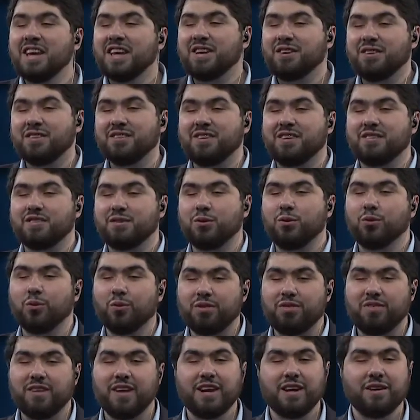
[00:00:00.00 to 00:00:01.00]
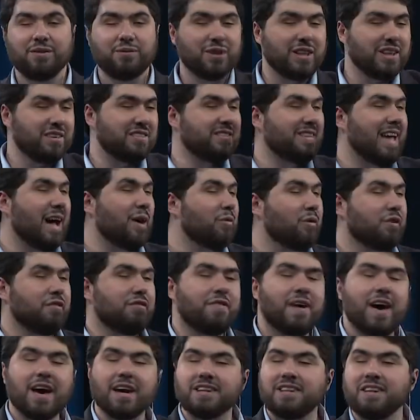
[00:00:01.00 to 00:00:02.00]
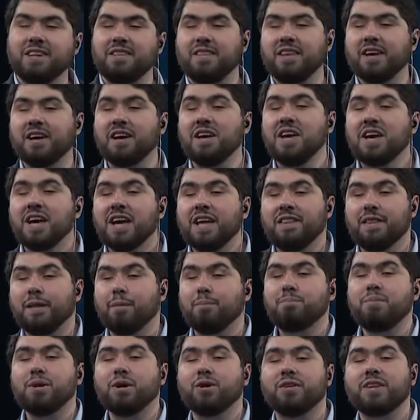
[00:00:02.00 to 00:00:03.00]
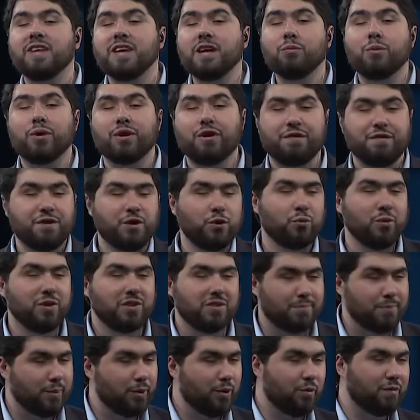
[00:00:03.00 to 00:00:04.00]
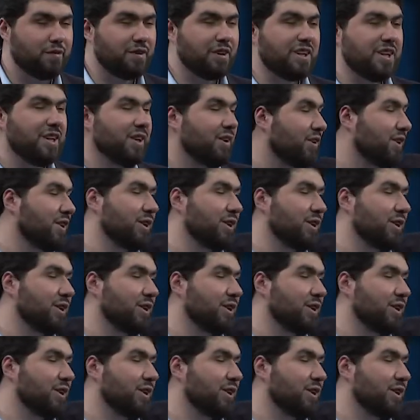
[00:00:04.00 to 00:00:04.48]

here's this cool thing with the sound effect in the building where if you whisper over here,